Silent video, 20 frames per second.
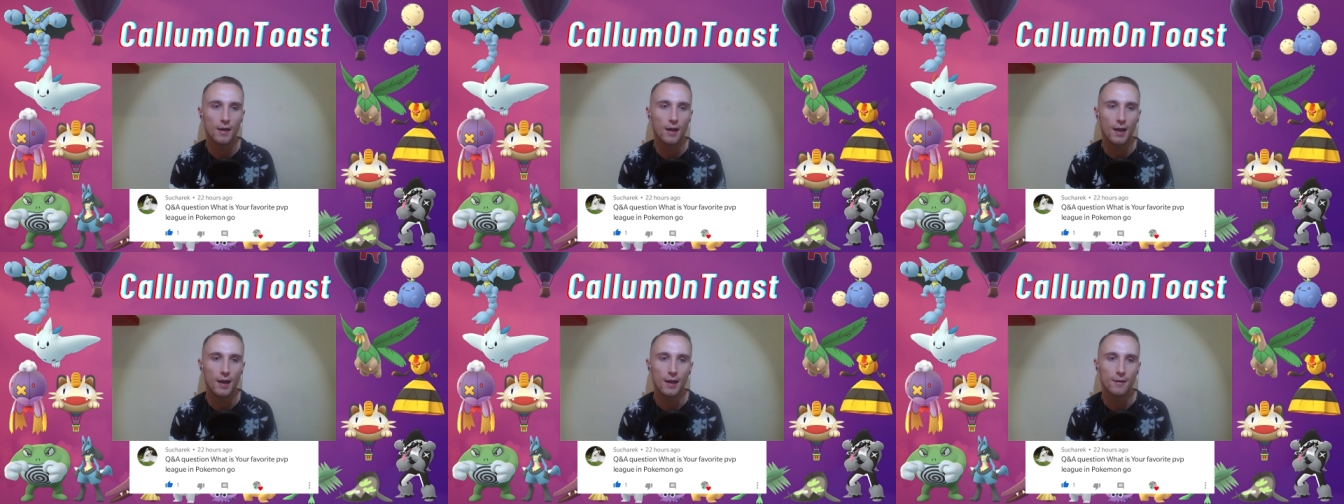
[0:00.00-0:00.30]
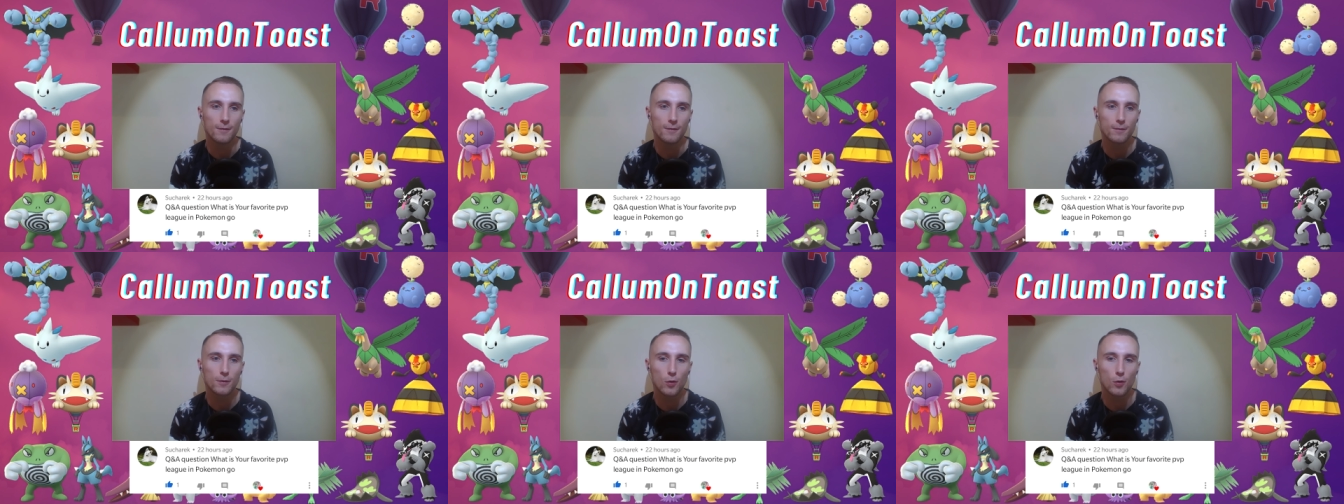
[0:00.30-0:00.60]
I
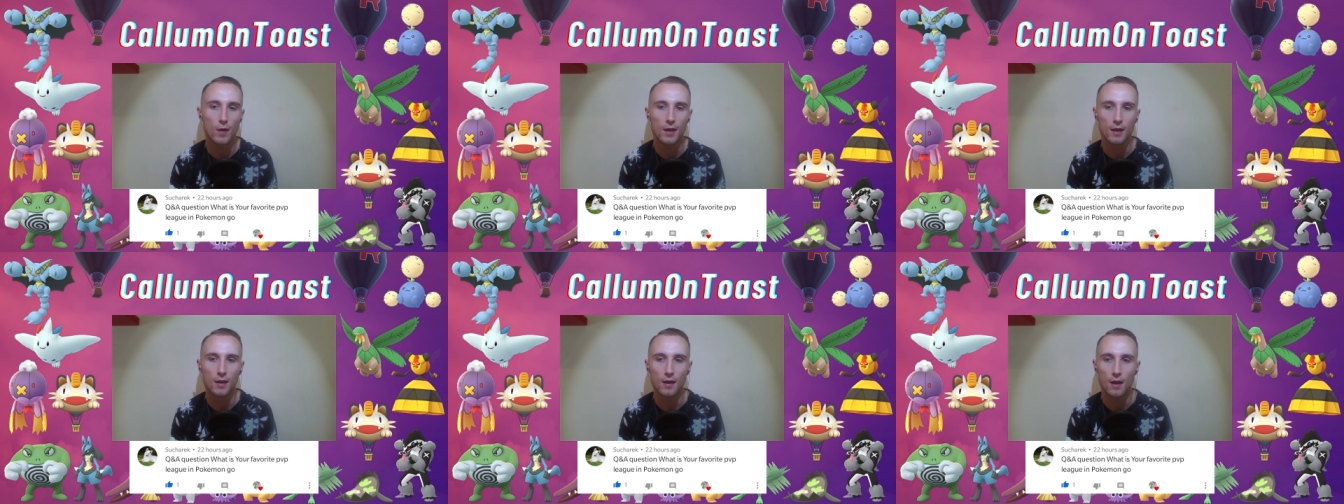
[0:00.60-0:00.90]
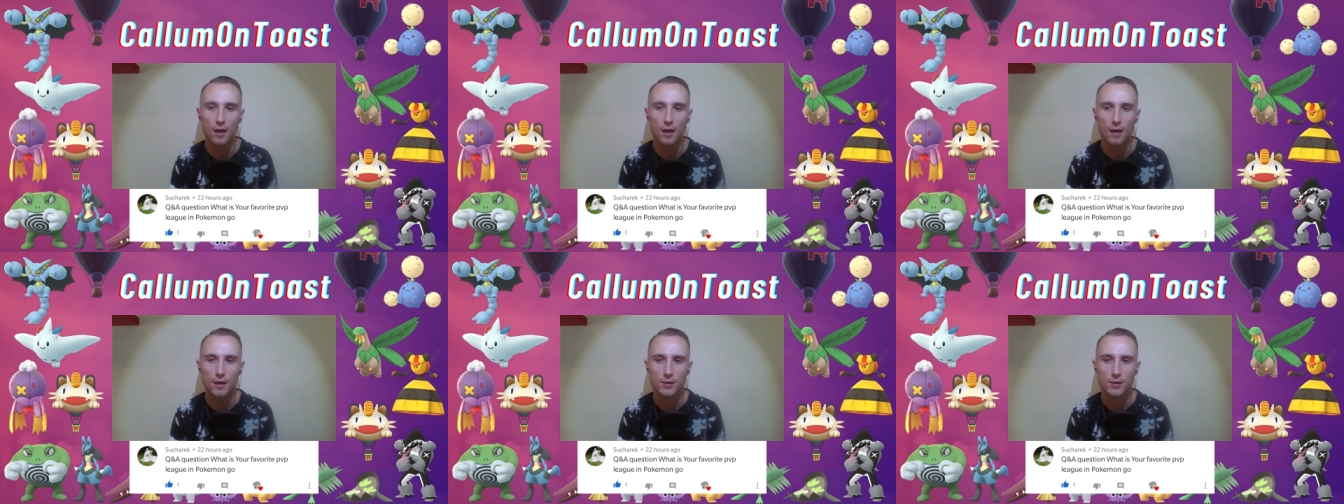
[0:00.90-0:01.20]
have quite a
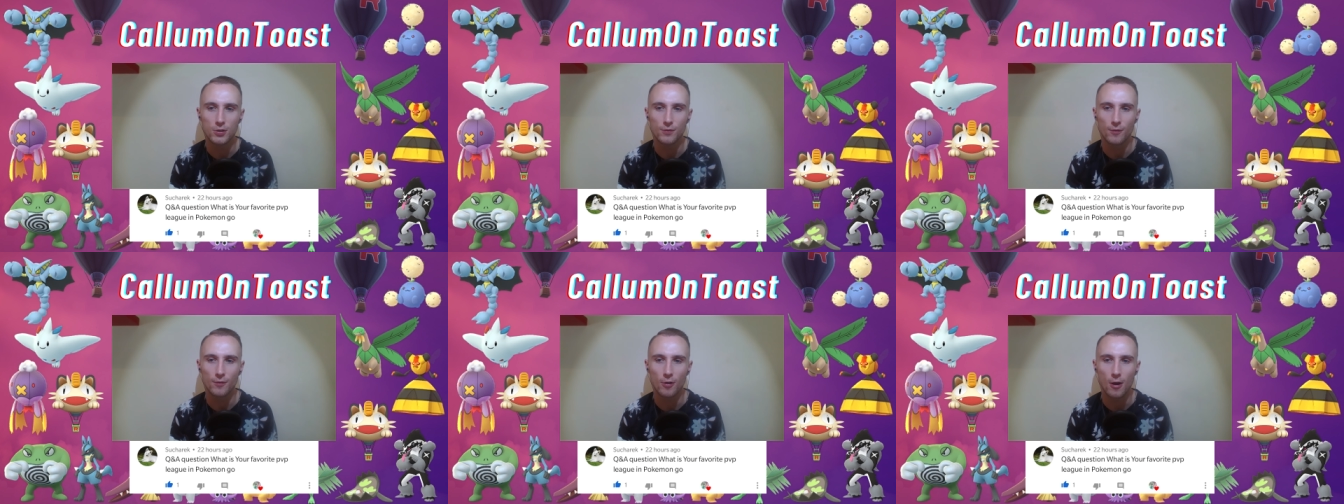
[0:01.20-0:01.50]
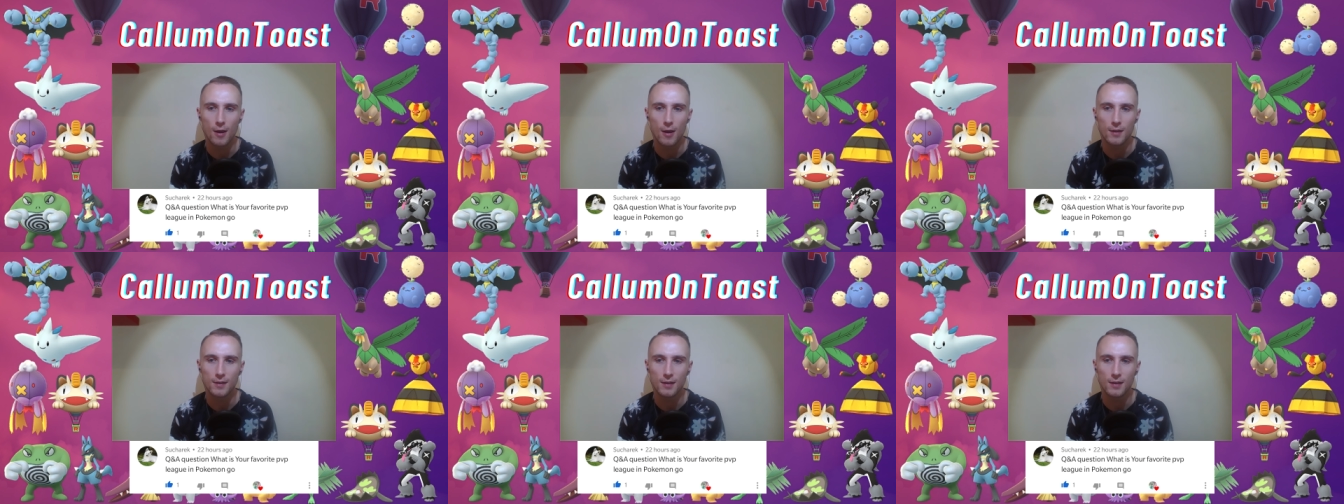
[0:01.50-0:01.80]
large
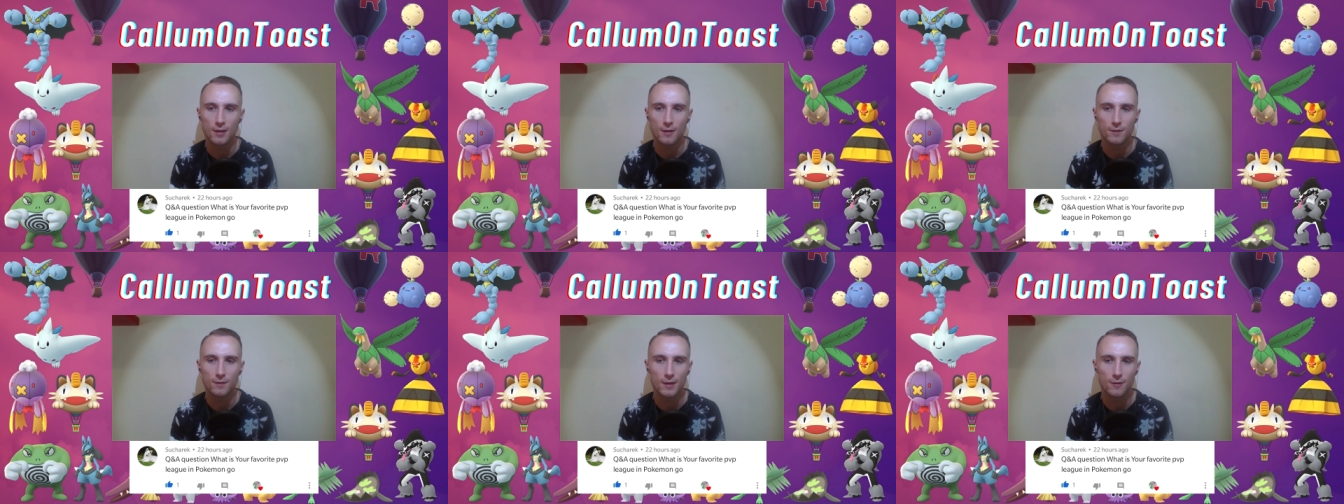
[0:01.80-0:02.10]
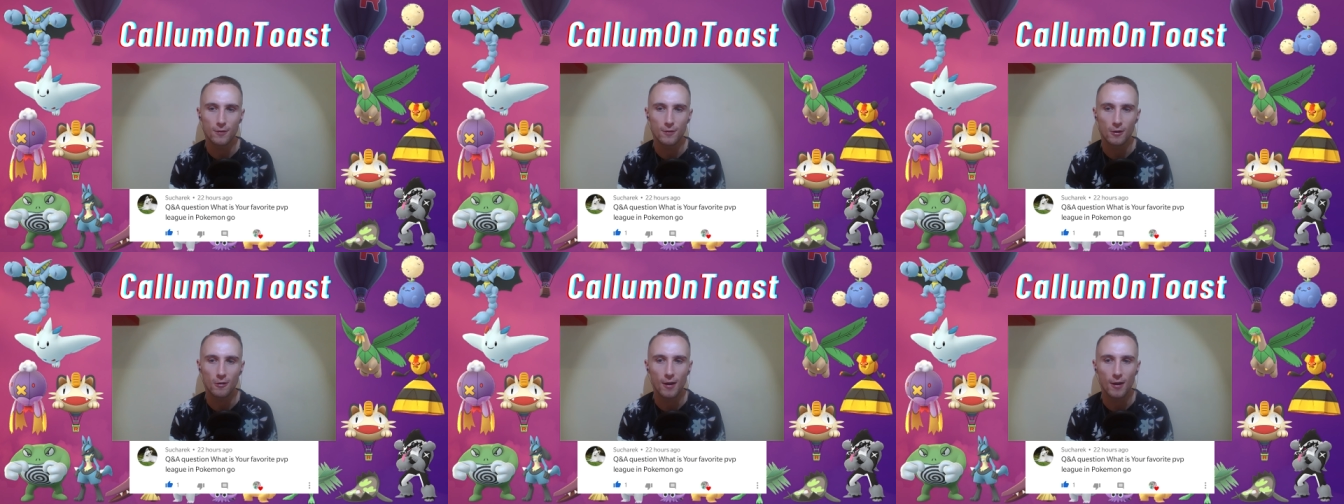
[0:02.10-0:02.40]
variety of
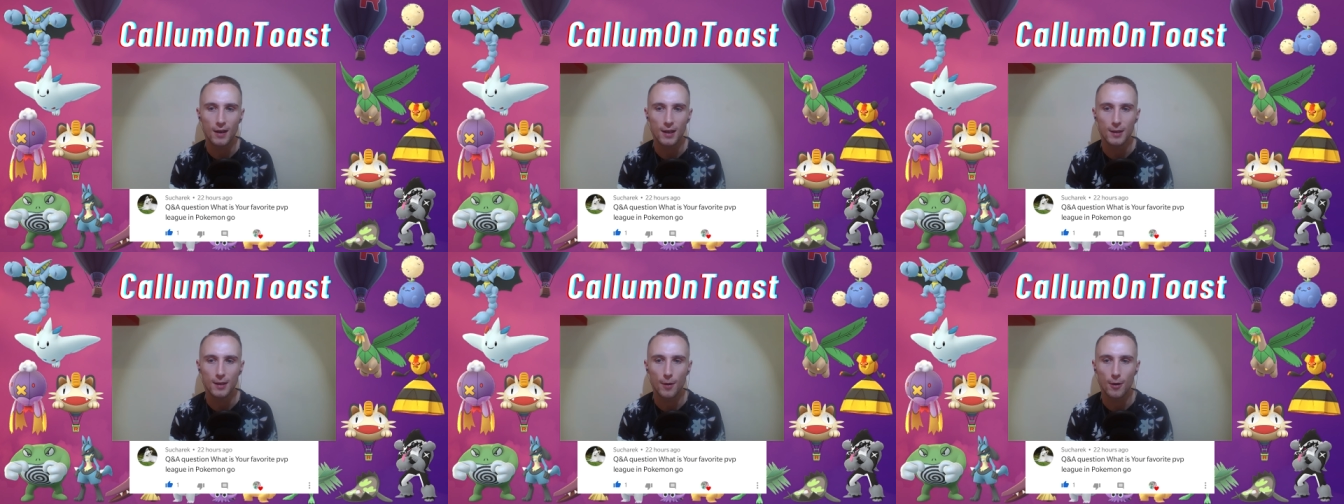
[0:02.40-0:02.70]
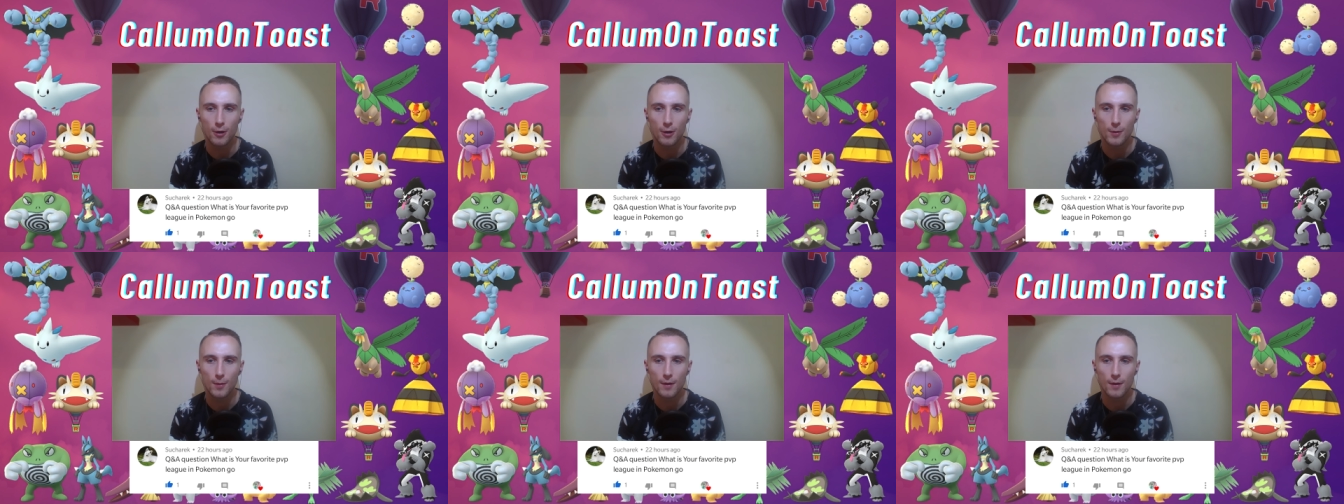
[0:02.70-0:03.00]
different Great League
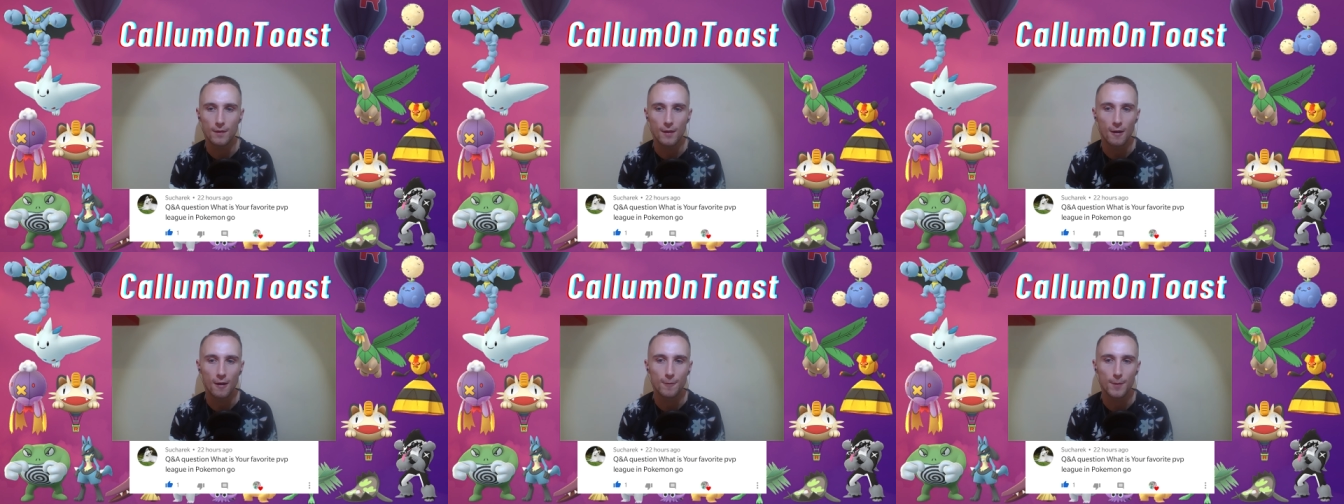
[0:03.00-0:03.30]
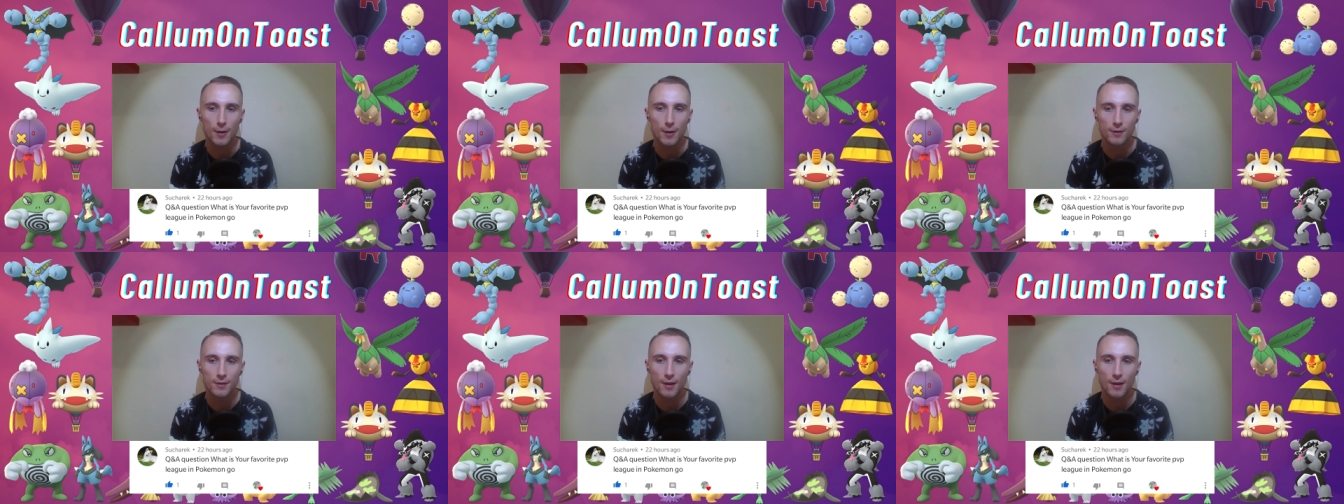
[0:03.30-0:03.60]
Pokemon that
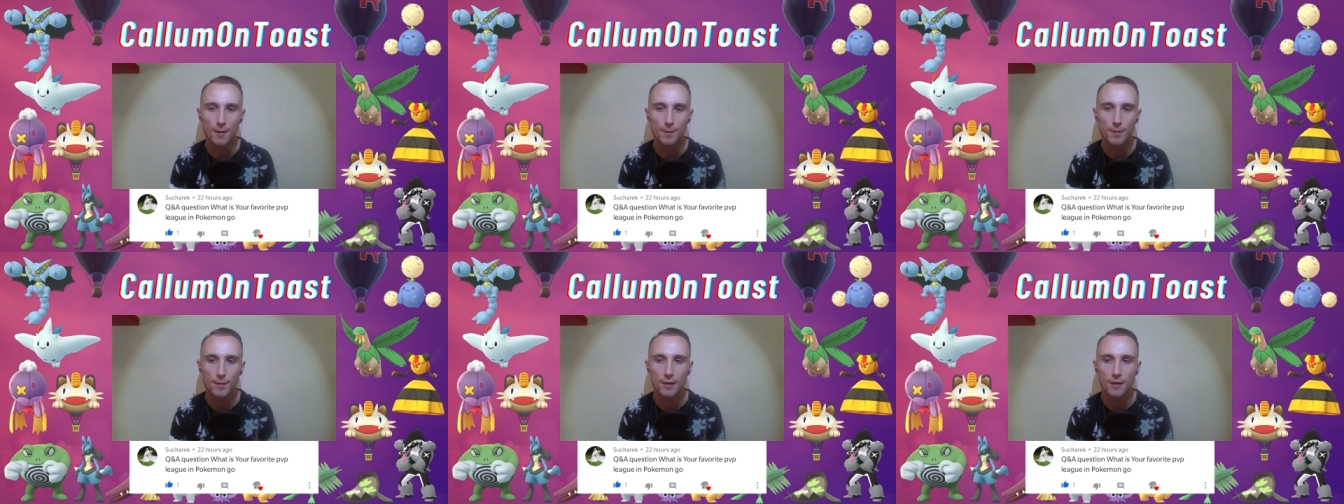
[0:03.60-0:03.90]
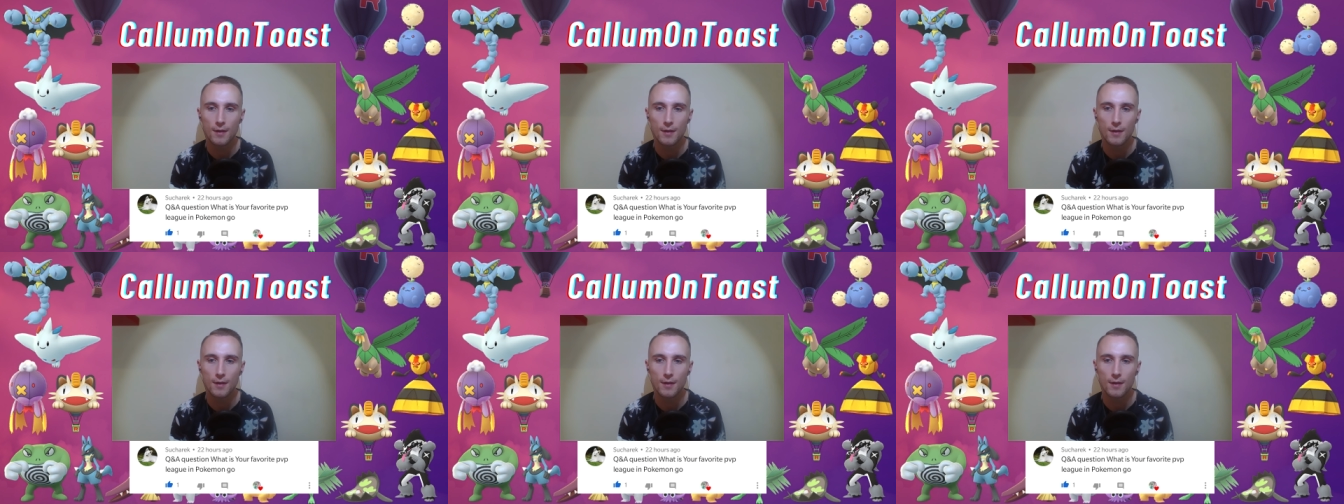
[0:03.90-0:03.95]
I've built up,